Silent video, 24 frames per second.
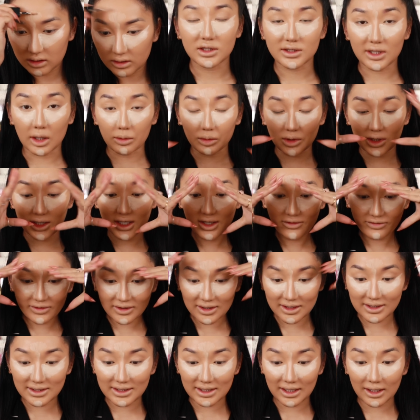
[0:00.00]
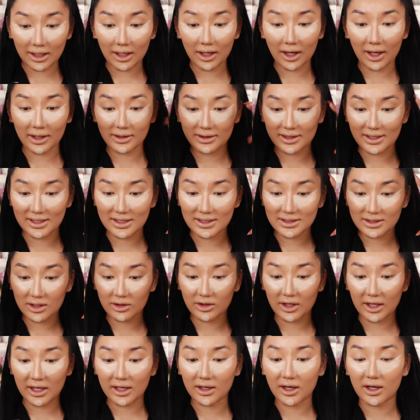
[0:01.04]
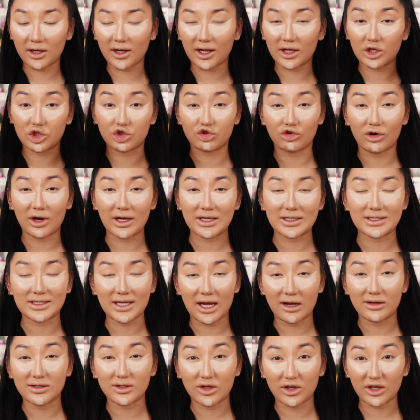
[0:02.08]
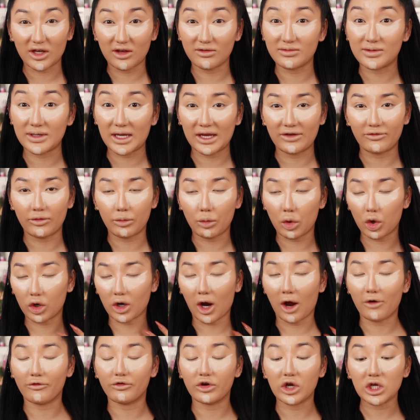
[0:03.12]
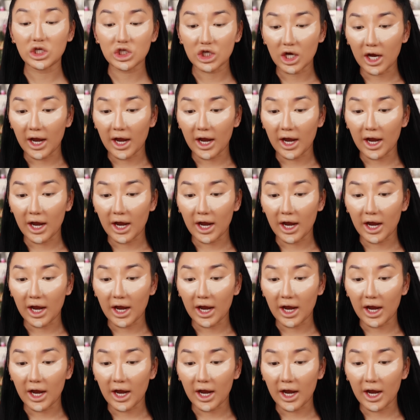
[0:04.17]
So I'm going to leave the concealer like this so that it kind of like dries down, so it gives it even more coverage.